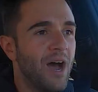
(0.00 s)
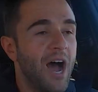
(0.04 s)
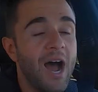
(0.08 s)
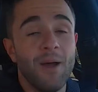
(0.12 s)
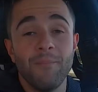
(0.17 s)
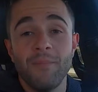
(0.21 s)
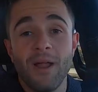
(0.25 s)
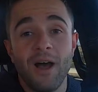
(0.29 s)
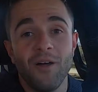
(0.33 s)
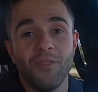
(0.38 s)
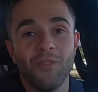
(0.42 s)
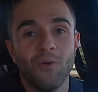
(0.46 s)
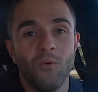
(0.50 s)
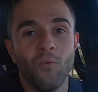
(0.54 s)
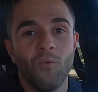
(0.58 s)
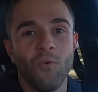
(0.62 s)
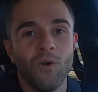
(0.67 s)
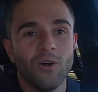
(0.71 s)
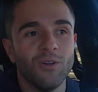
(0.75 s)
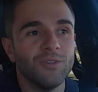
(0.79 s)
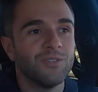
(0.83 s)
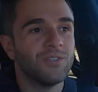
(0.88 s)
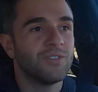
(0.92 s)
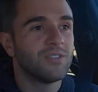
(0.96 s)
I'm not the
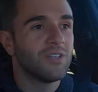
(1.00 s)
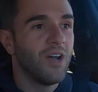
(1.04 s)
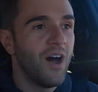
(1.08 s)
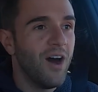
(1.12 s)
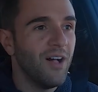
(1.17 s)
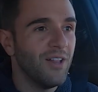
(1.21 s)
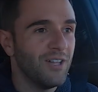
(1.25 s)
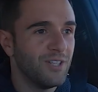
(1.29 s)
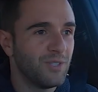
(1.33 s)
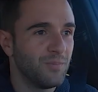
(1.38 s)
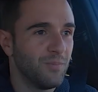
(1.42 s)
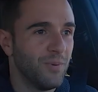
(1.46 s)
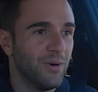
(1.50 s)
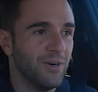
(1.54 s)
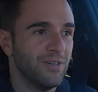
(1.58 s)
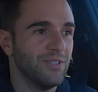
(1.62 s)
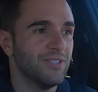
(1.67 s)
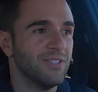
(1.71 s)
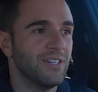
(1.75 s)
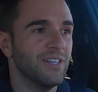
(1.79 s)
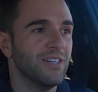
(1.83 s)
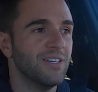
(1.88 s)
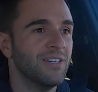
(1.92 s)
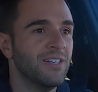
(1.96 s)
world's tallest
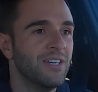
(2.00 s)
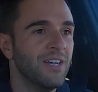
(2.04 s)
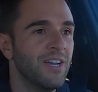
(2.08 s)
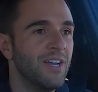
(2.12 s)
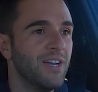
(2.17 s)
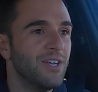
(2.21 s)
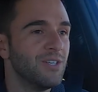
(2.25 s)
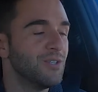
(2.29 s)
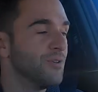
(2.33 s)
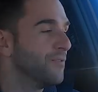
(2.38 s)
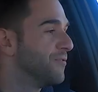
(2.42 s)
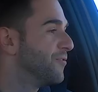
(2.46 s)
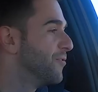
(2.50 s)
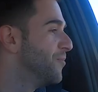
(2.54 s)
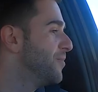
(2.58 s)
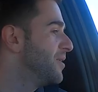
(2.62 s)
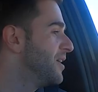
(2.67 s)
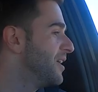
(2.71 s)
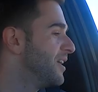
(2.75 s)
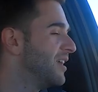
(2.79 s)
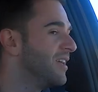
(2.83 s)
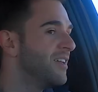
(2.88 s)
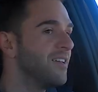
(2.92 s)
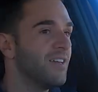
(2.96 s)
person, so for
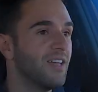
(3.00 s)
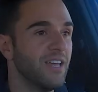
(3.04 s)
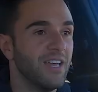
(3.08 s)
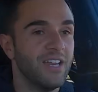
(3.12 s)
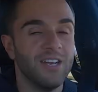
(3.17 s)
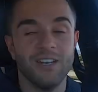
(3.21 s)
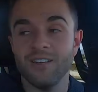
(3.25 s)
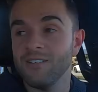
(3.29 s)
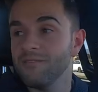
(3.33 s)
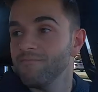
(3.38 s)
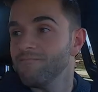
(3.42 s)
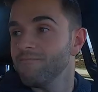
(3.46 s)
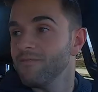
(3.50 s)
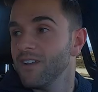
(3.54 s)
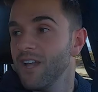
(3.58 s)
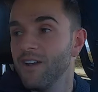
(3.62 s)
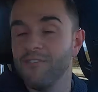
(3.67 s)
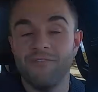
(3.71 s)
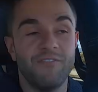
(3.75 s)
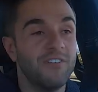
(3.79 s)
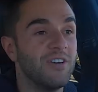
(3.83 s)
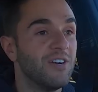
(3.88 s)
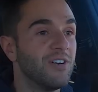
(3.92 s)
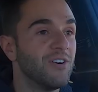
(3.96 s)
me, in
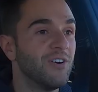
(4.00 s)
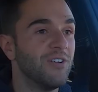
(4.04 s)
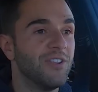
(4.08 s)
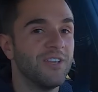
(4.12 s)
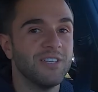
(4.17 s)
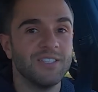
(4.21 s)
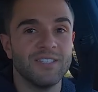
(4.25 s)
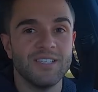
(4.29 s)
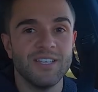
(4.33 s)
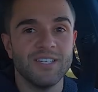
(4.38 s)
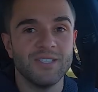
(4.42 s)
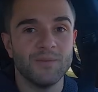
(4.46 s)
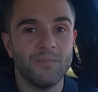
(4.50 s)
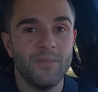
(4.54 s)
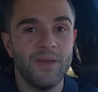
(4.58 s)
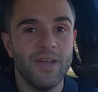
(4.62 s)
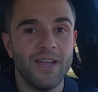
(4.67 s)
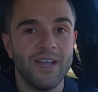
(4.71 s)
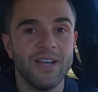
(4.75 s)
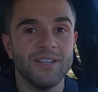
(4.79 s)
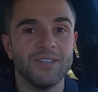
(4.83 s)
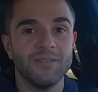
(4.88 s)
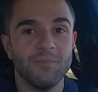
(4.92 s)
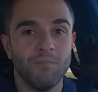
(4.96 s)
a vehicle that's this
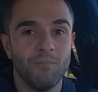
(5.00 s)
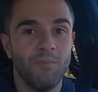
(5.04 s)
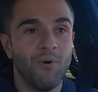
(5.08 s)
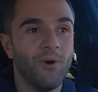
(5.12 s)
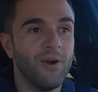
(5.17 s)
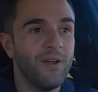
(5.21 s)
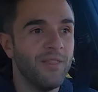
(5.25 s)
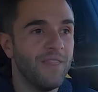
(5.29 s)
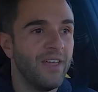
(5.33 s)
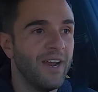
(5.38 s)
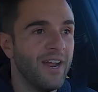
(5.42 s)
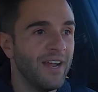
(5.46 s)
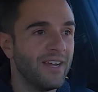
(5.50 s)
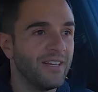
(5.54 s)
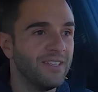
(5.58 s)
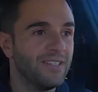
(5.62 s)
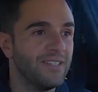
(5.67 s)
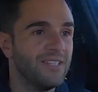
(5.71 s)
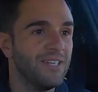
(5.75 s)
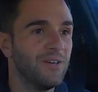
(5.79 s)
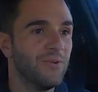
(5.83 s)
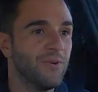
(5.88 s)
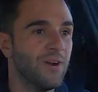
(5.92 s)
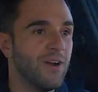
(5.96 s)
big, it's important that I can
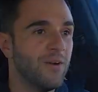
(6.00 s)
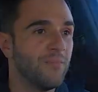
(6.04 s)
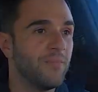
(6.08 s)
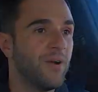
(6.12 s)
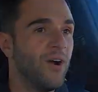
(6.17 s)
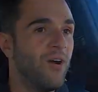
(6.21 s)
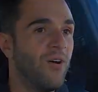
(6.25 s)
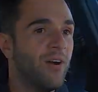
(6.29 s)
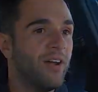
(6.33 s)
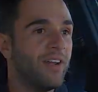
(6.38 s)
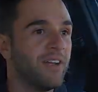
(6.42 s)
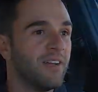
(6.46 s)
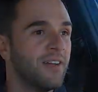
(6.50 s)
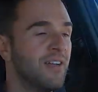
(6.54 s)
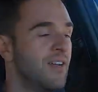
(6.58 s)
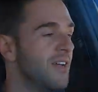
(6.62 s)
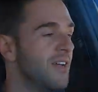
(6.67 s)
see where I'm going.